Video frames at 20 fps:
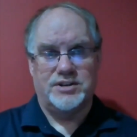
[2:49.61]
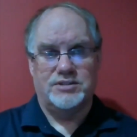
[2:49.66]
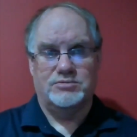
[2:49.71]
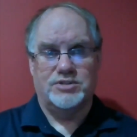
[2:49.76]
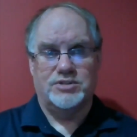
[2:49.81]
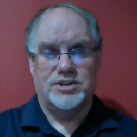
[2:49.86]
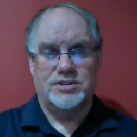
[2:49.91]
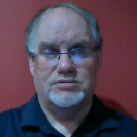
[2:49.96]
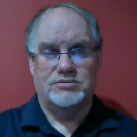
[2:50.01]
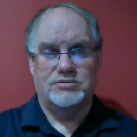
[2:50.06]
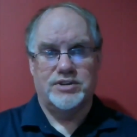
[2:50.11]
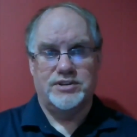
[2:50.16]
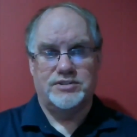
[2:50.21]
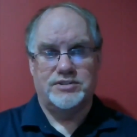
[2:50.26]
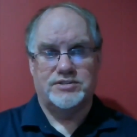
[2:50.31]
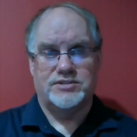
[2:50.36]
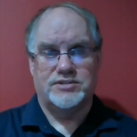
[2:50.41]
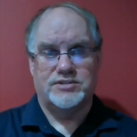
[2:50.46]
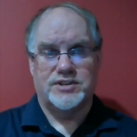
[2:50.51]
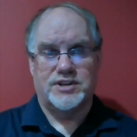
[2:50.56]
And one of the
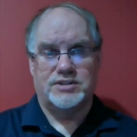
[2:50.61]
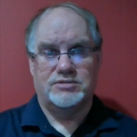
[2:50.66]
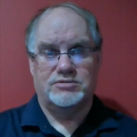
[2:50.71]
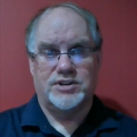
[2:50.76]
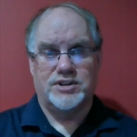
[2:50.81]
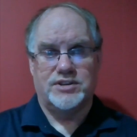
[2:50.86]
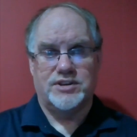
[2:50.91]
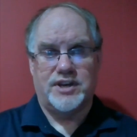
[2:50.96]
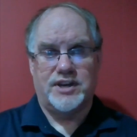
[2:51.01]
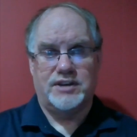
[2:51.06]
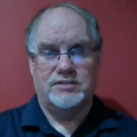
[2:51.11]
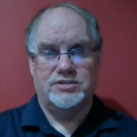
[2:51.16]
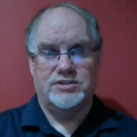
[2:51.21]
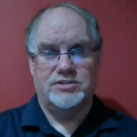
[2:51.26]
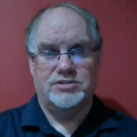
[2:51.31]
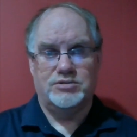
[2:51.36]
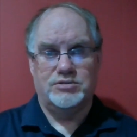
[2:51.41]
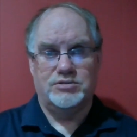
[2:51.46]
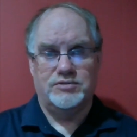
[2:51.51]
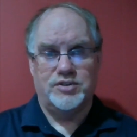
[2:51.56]
reasons that I wanted to have
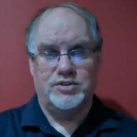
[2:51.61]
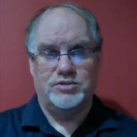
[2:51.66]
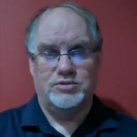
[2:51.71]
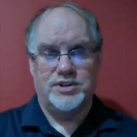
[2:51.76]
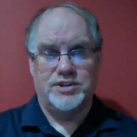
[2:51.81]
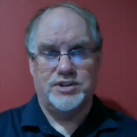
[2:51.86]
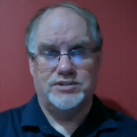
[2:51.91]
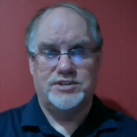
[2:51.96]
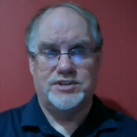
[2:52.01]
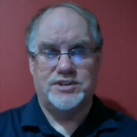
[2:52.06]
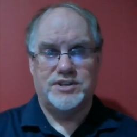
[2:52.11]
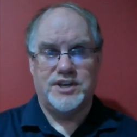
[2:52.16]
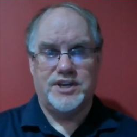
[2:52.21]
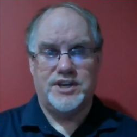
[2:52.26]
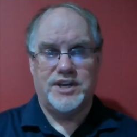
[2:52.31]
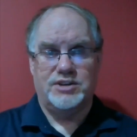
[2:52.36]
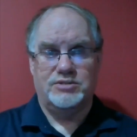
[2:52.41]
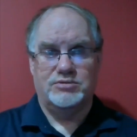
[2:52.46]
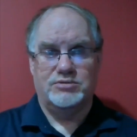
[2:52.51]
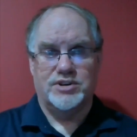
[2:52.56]
the two of you in
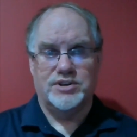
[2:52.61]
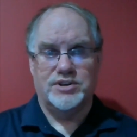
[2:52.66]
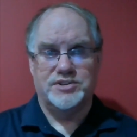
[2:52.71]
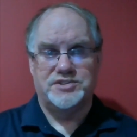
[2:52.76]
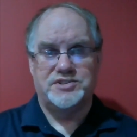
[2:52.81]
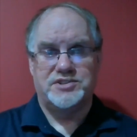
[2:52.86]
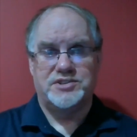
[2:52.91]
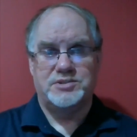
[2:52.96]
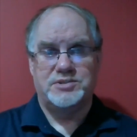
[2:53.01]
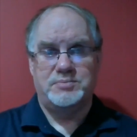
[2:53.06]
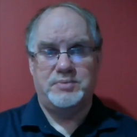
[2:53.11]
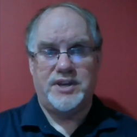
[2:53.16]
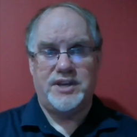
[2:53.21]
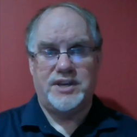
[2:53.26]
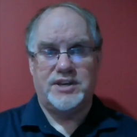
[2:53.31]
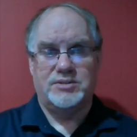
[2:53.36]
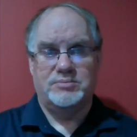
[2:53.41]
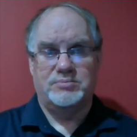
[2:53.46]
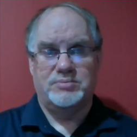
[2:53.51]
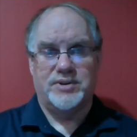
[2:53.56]
today was to
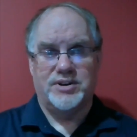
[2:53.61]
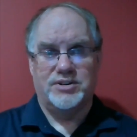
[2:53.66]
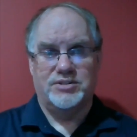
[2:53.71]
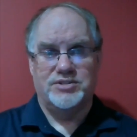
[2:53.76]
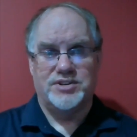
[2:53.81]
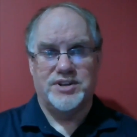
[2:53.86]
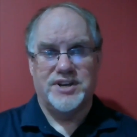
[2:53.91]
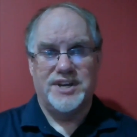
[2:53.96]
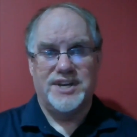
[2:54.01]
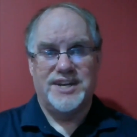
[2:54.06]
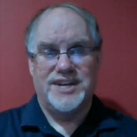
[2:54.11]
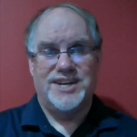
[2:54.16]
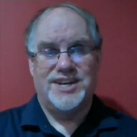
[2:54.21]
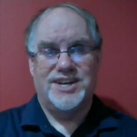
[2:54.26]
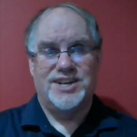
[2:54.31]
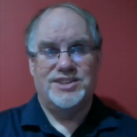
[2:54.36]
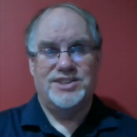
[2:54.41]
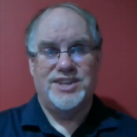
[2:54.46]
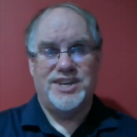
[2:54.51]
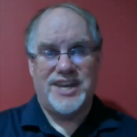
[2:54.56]
speak about
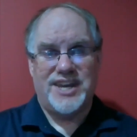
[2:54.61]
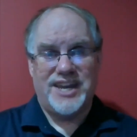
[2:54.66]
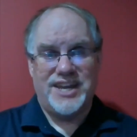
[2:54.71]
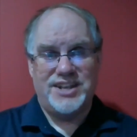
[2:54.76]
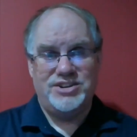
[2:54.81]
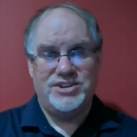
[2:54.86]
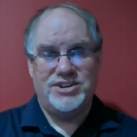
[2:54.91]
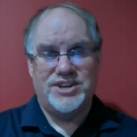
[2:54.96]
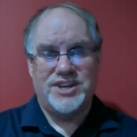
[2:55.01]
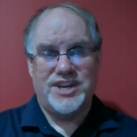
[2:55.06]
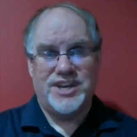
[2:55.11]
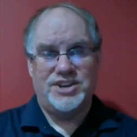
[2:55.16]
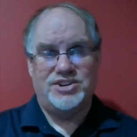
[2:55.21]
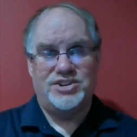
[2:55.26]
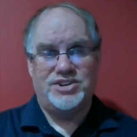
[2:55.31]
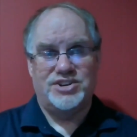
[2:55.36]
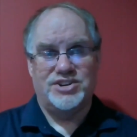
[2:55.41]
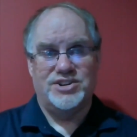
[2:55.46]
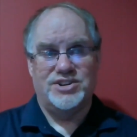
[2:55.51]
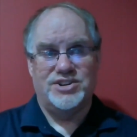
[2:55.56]
the
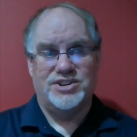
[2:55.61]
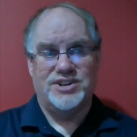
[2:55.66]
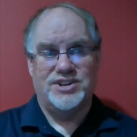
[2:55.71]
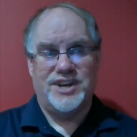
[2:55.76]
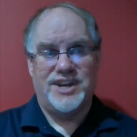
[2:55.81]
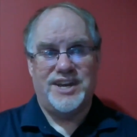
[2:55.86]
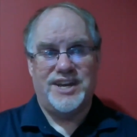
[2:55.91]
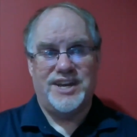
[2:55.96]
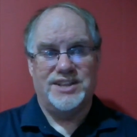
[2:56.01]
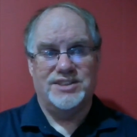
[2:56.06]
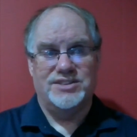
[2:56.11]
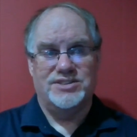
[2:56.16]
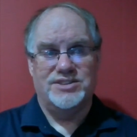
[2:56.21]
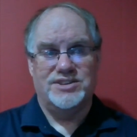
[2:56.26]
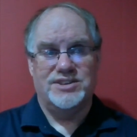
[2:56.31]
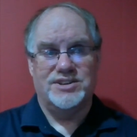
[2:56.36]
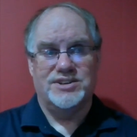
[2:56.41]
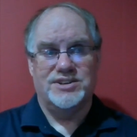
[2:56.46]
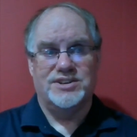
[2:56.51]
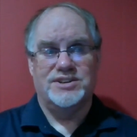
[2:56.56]
education and
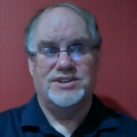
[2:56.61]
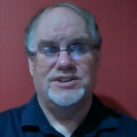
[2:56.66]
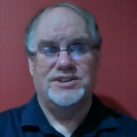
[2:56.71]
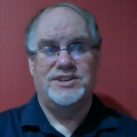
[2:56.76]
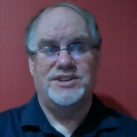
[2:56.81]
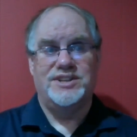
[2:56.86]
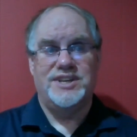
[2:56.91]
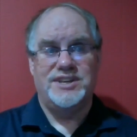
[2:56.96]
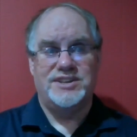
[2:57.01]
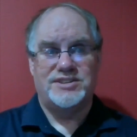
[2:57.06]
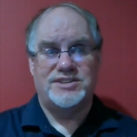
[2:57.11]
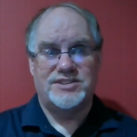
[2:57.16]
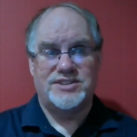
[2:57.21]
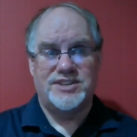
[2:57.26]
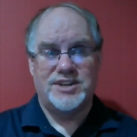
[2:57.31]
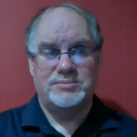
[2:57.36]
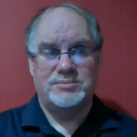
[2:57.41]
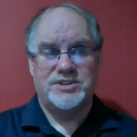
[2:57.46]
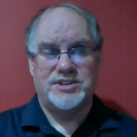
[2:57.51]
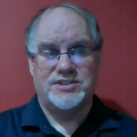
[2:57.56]
the
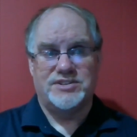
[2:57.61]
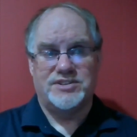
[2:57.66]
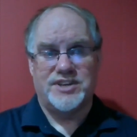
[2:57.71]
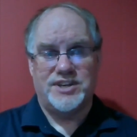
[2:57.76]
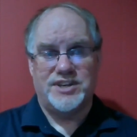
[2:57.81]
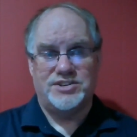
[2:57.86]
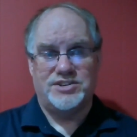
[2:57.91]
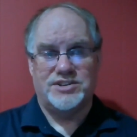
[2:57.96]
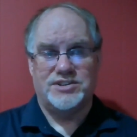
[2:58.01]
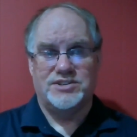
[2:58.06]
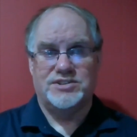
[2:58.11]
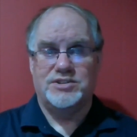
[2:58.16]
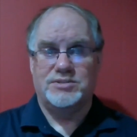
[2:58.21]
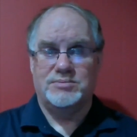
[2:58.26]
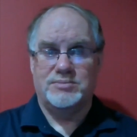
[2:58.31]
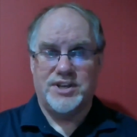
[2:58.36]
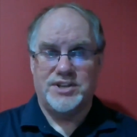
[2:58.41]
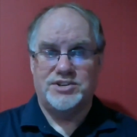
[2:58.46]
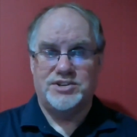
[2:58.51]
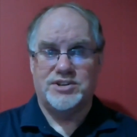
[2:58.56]
destigmatization, as
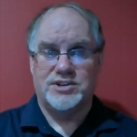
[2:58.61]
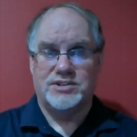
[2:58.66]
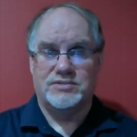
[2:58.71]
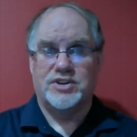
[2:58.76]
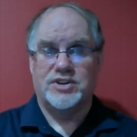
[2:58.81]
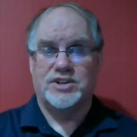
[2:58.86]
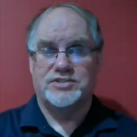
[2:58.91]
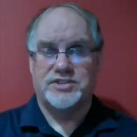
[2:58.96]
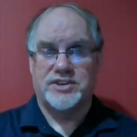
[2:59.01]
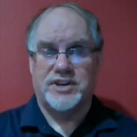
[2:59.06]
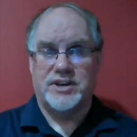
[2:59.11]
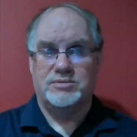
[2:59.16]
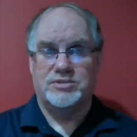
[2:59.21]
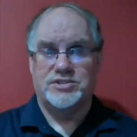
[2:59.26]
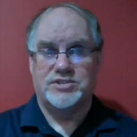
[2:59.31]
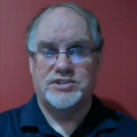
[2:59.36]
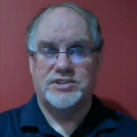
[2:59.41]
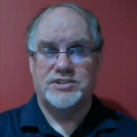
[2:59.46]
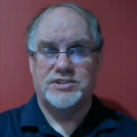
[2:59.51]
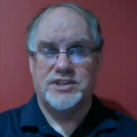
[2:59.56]
you mentioned, of
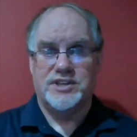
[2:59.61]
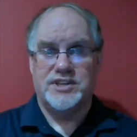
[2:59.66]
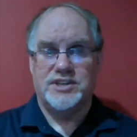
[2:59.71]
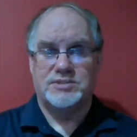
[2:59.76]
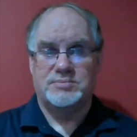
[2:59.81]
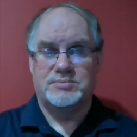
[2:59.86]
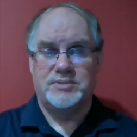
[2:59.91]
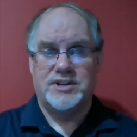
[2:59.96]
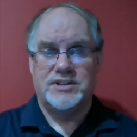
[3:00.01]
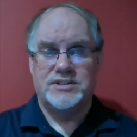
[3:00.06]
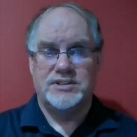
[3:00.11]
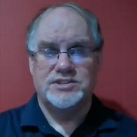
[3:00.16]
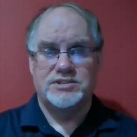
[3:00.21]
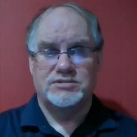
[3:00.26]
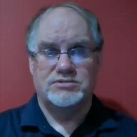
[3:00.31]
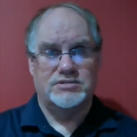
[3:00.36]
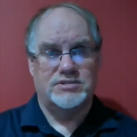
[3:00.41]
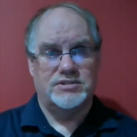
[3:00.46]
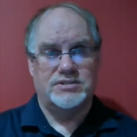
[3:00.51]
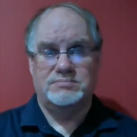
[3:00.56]
Alzheimer's disease, but
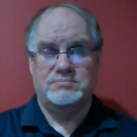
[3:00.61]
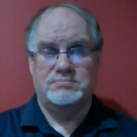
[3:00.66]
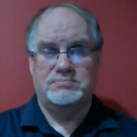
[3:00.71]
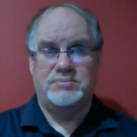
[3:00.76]
also